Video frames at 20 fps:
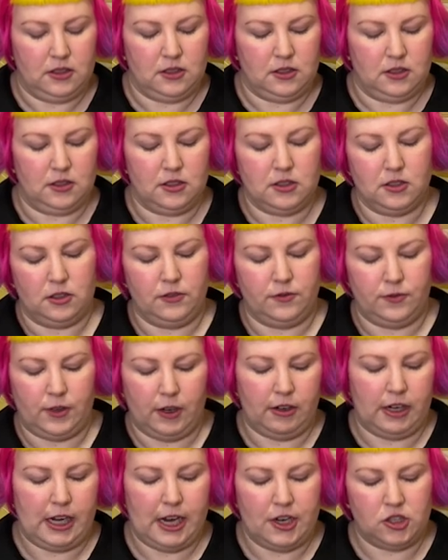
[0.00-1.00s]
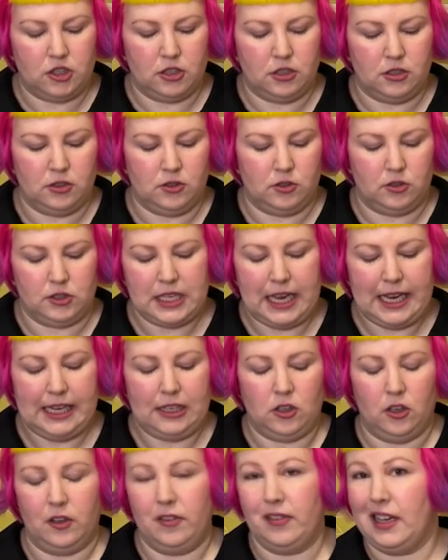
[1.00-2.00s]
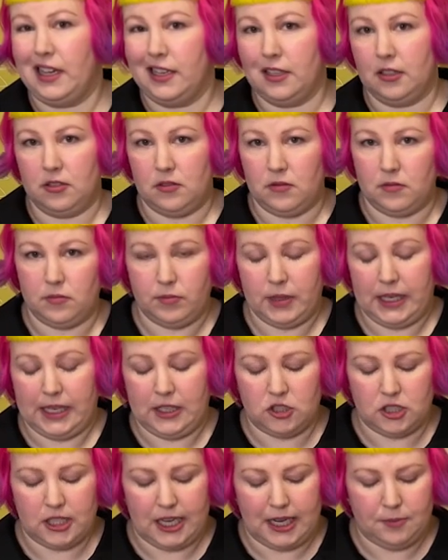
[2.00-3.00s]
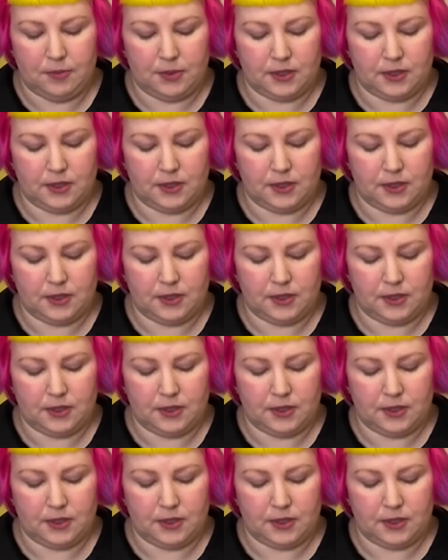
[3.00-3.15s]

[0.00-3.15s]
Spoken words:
sort of variation or take on that piece shape.